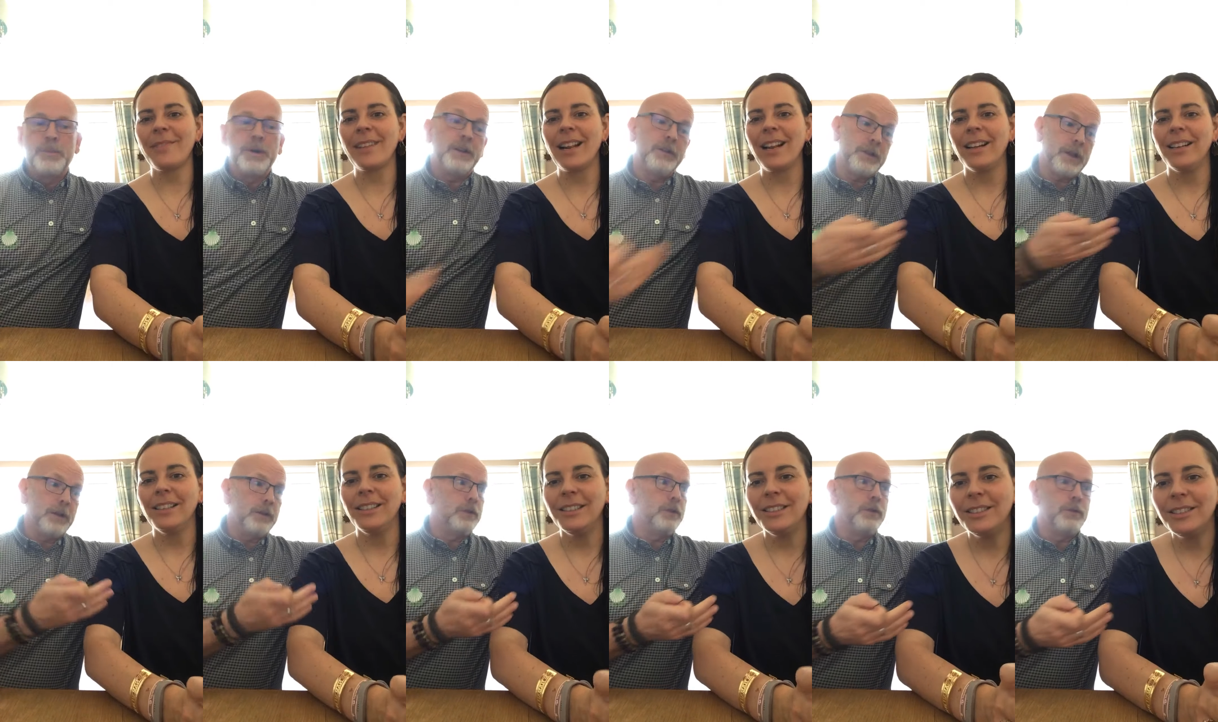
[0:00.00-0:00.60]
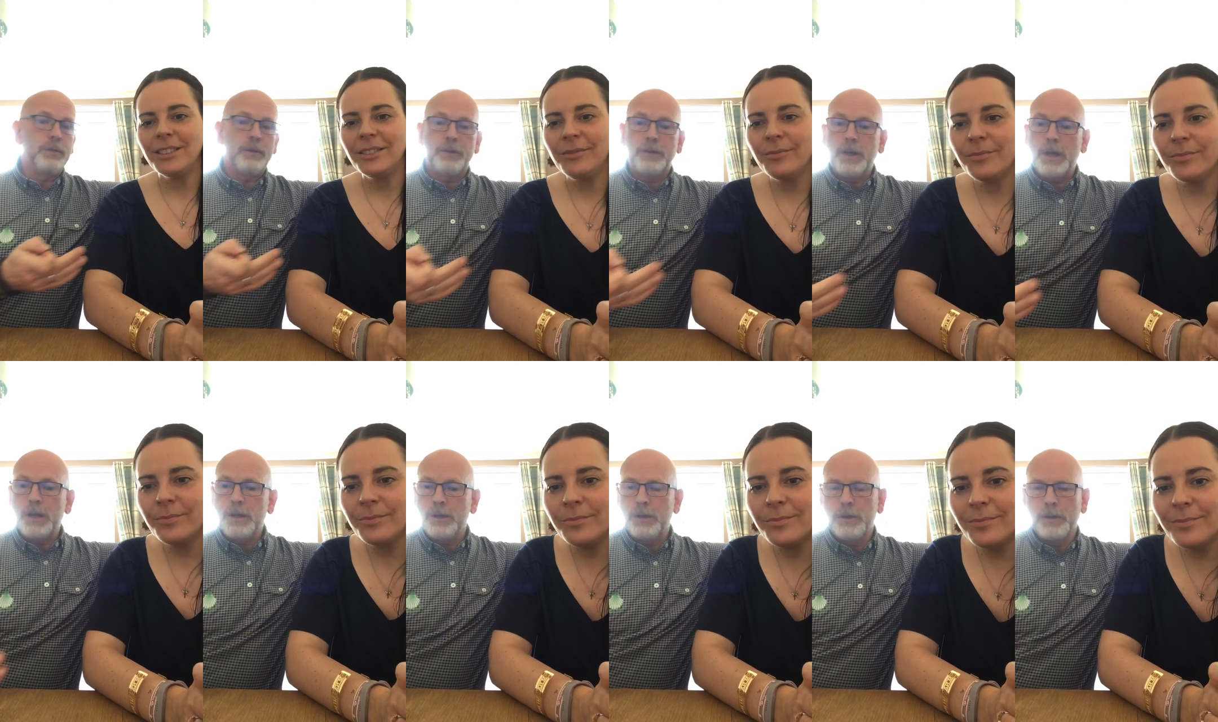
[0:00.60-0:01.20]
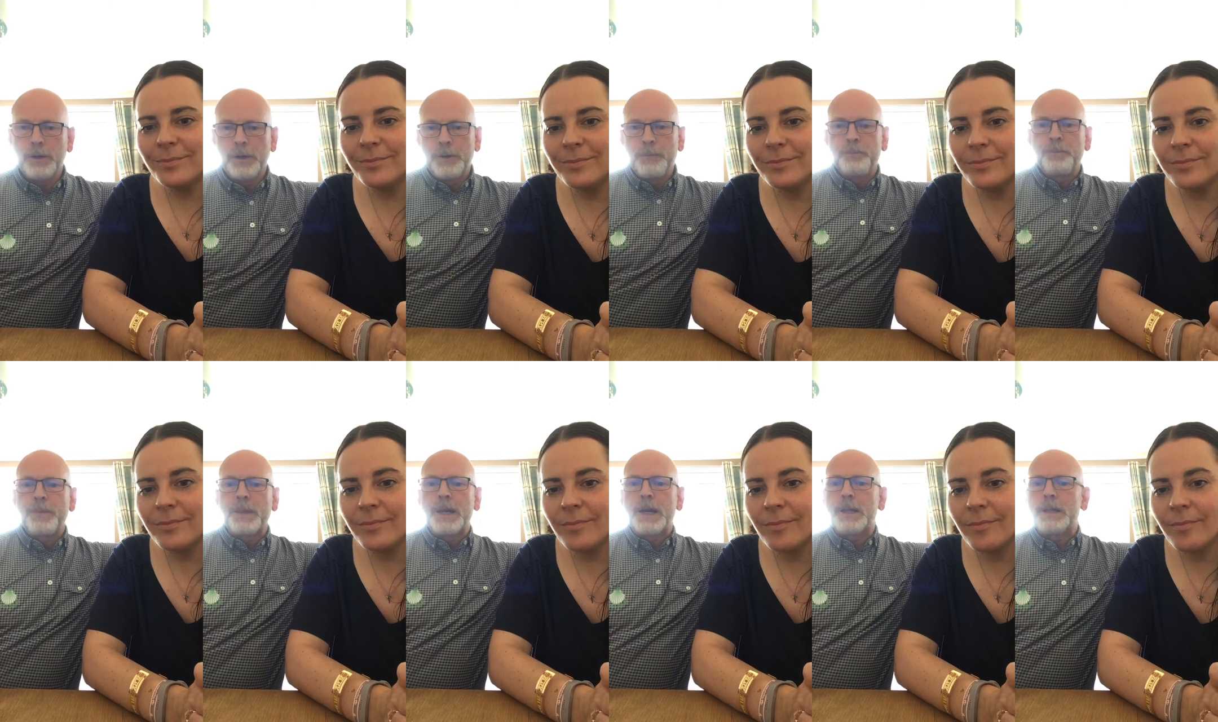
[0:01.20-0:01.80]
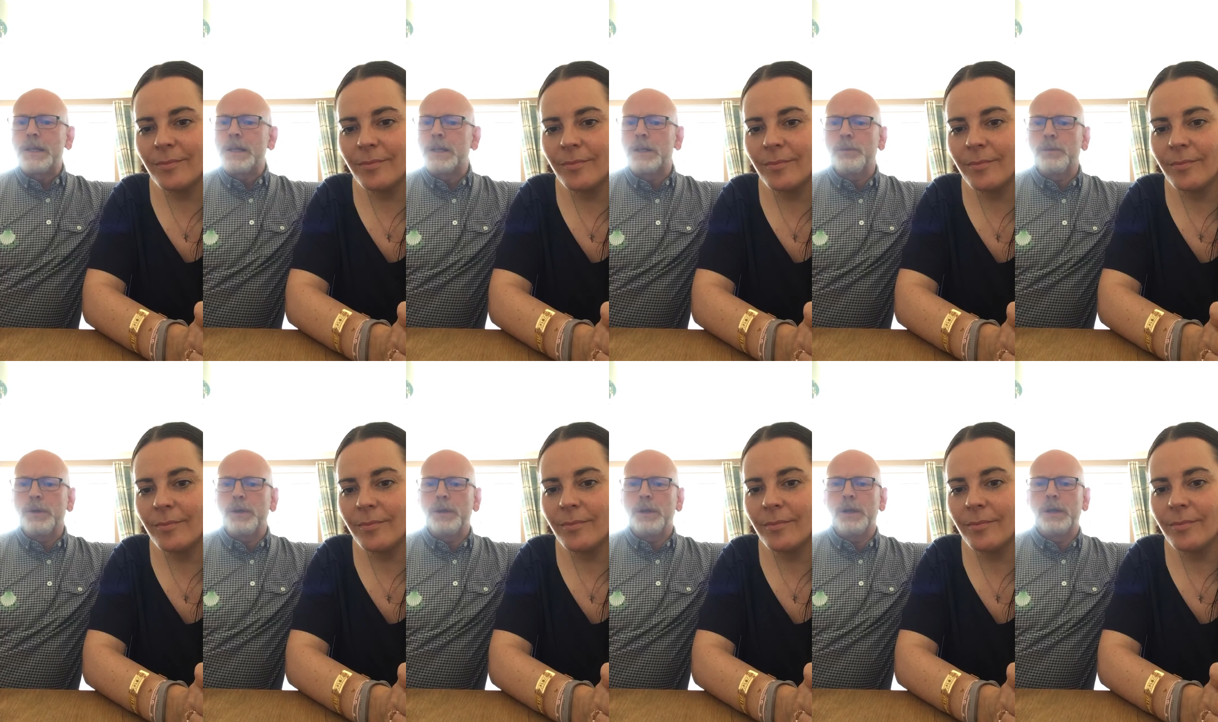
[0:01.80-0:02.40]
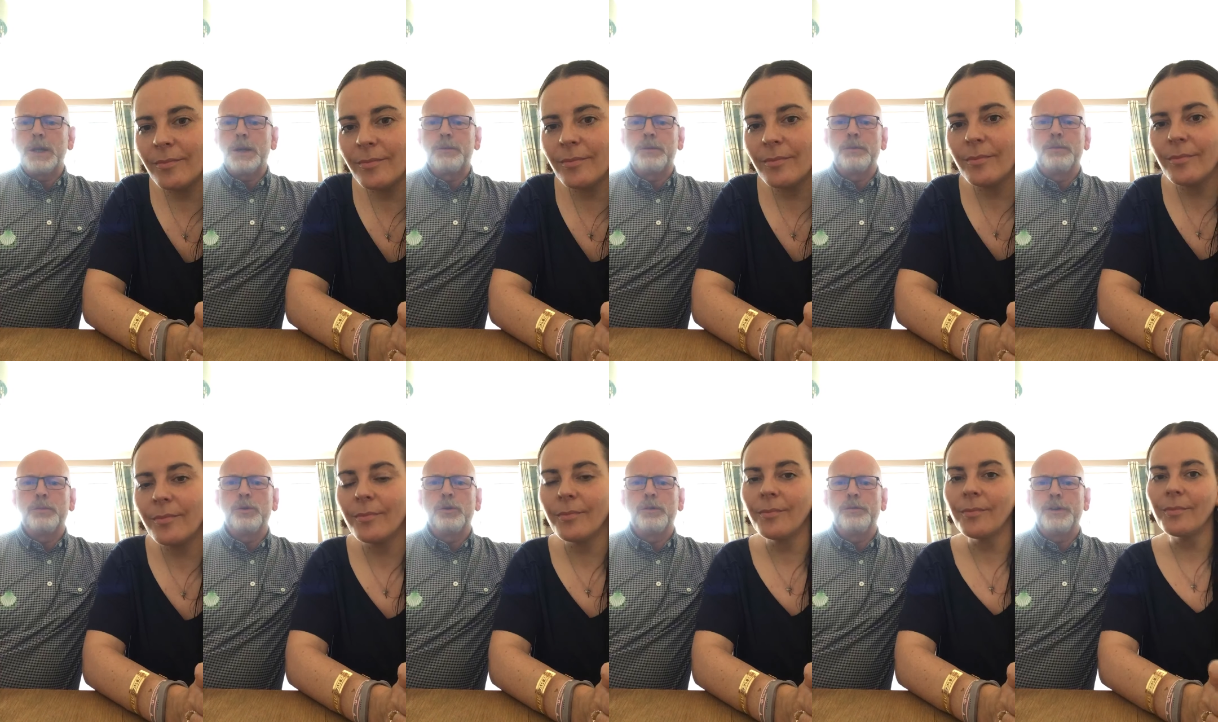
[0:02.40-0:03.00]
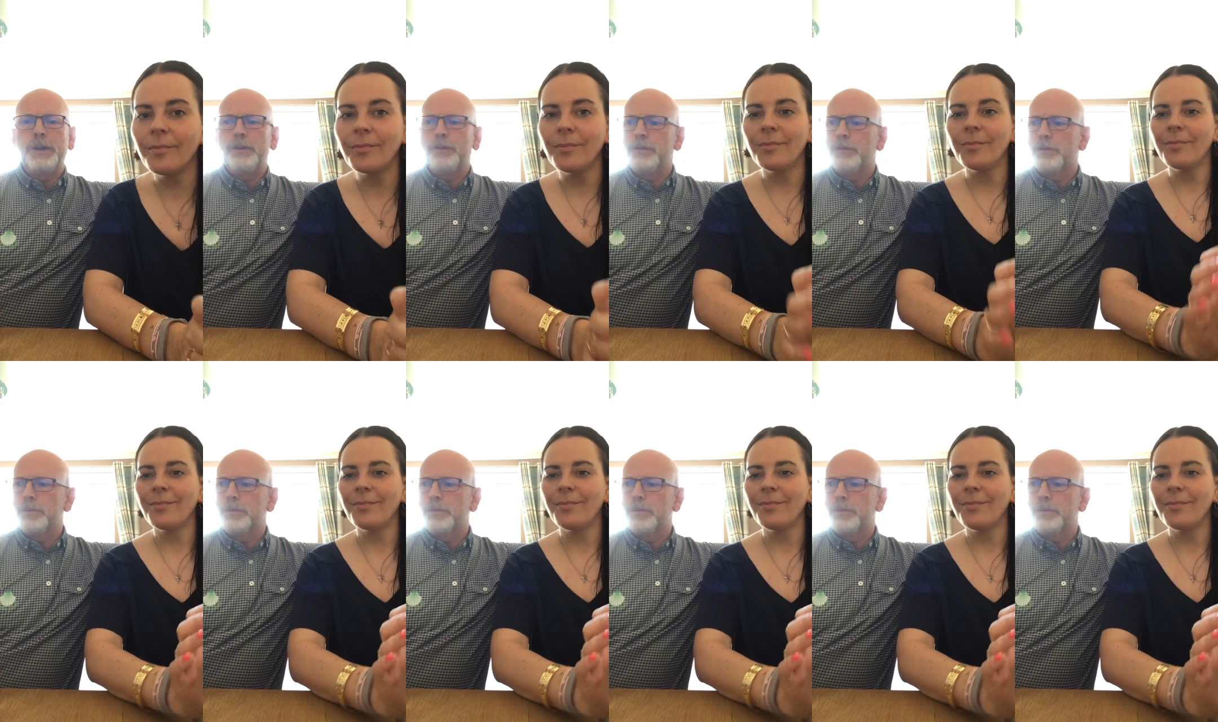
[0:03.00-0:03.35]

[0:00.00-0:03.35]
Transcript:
Speaker 1: it's like Susan was saying, you know, I think that we, in terms of motivation from